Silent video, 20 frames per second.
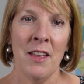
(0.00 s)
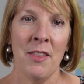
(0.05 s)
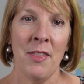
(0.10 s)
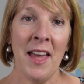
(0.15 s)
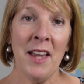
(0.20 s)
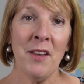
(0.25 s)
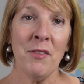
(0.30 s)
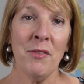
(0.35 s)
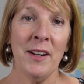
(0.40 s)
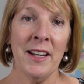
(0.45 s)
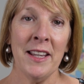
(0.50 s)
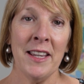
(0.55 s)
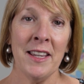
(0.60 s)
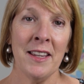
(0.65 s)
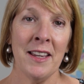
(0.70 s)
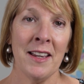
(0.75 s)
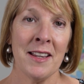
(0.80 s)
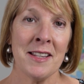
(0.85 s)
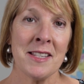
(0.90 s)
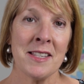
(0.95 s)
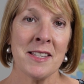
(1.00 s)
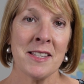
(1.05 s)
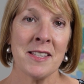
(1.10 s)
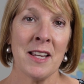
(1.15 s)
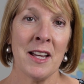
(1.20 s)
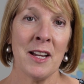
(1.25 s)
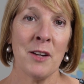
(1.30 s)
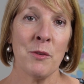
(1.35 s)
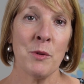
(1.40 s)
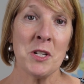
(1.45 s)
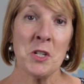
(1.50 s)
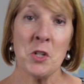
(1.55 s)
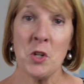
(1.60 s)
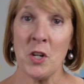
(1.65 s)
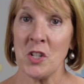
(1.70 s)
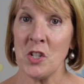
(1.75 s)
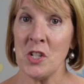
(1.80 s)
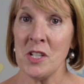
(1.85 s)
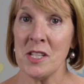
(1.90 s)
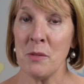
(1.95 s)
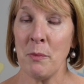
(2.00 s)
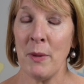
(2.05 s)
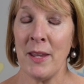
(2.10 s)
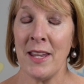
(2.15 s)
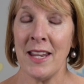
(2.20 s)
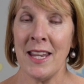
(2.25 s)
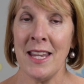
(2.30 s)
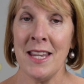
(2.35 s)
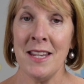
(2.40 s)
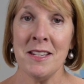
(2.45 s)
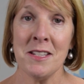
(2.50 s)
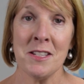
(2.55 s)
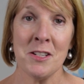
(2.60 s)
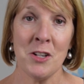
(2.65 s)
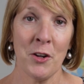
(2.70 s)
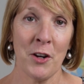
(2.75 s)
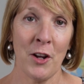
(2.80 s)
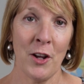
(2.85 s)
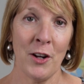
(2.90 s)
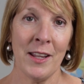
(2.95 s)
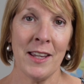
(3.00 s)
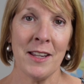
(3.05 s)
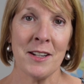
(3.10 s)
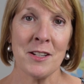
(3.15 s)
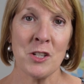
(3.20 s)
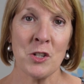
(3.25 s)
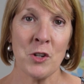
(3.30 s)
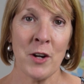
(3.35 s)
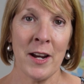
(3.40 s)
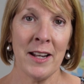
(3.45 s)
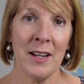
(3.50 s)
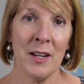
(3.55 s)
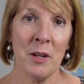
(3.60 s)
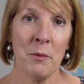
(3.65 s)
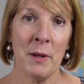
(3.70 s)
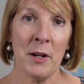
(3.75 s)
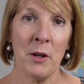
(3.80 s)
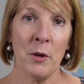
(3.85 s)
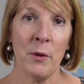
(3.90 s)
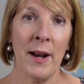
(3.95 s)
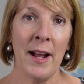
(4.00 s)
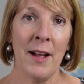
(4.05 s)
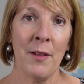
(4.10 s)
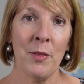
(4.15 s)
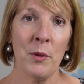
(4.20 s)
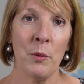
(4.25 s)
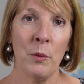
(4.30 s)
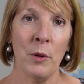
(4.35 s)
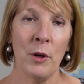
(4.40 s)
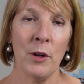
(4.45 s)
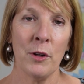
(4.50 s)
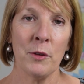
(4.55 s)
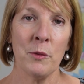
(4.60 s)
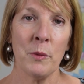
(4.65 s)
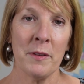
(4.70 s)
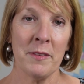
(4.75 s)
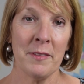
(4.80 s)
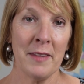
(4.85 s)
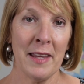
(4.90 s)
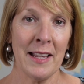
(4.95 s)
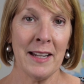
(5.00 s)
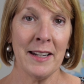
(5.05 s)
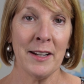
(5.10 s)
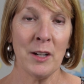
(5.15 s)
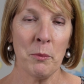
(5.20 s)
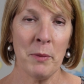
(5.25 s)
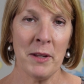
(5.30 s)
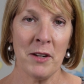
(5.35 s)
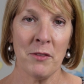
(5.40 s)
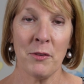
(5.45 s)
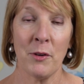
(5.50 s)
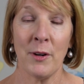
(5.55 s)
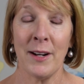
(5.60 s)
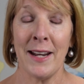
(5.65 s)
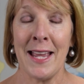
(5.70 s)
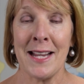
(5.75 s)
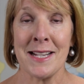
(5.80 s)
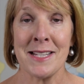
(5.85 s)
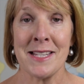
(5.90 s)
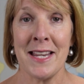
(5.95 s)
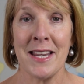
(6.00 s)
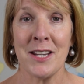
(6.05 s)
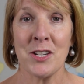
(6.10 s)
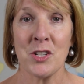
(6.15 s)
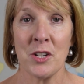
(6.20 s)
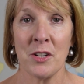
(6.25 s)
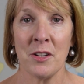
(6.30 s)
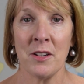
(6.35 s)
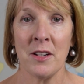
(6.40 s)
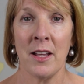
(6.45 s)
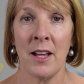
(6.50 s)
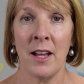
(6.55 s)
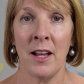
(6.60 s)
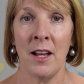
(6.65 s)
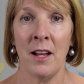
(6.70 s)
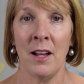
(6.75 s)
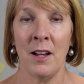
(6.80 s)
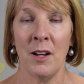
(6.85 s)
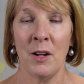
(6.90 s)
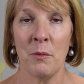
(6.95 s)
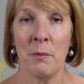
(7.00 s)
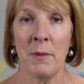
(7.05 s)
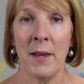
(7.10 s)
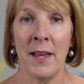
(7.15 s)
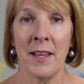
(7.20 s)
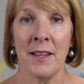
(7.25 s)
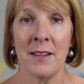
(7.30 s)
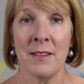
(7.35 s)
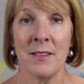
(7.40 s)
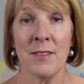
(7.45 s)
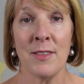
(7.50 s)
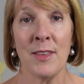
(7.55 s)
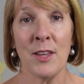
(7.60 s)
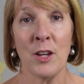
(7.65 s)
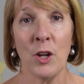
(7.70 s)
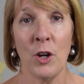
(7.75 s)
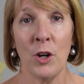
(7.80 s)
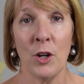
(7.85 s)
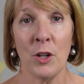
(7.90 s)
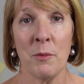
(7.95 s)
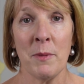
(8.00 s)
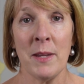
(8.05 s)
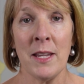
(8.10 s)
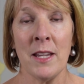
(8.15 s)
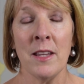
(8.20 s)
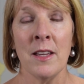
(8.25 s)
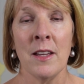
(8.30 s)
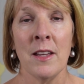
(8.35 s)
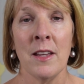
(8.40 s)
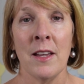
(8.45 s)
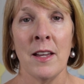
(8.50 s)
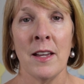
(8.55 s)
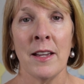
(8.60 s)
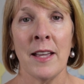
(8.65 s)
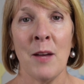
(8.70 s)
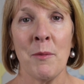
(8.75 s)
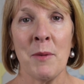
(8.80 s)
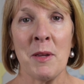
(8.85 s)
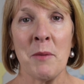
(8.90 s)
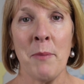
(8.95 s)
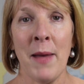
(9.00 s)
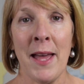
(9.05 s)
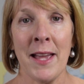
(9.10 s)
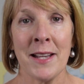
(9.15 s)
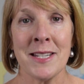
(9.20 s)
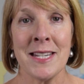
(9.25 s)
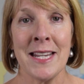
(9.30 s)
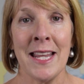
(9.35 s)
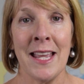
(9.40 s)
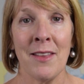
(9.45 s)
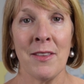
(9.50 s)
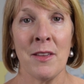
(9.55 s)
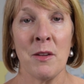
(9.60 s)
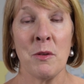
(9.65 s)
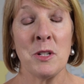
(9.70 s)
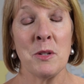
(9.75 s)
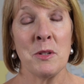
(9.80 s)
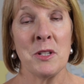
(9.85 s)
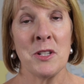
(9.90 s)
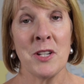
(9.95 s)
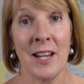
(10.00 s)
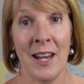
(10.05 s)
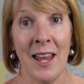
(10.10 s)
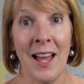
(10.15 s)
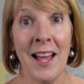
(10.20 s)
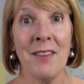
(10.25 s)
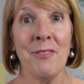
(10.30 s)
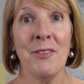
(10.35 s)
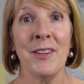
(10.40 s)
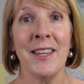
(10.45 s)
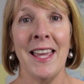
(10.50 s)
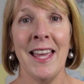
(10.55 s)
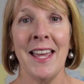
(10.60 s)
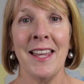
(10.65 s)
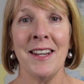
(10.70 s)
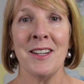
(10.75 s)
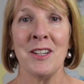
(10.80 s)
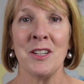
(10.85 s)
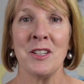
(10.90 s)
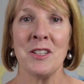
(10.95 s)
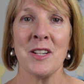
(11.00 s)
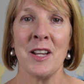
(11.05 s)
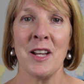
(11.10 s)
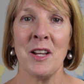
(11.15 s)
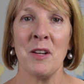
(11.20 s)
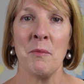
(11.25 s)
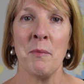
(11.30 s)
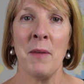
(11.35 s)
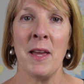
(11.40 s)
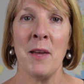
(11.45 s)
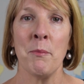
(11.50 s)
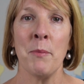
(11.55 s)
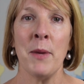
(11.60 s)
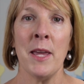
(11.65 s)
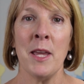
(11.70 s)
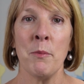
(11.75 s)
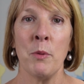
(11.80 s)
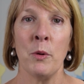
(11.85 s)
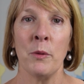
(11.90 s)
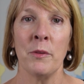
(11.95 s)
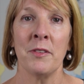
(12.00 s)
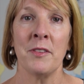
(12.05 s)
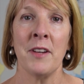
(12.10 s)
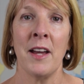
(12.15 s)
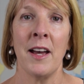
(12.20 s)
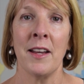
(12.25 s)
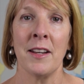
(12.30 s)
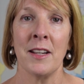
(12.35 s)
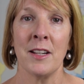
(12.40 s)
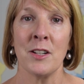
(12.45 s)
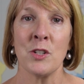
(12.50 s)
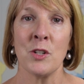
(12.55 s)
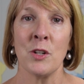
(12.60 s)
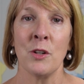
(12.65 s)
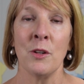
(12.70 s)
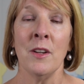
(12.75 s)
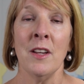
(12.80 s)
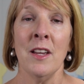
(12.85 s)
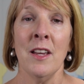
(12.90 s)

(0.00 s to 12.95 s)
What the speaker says: Thankfully, as restrictions are being eased, not only in Australia but around the world, we're seeing a little bit of a relaxation and the economy coming back together to life again, and people starting to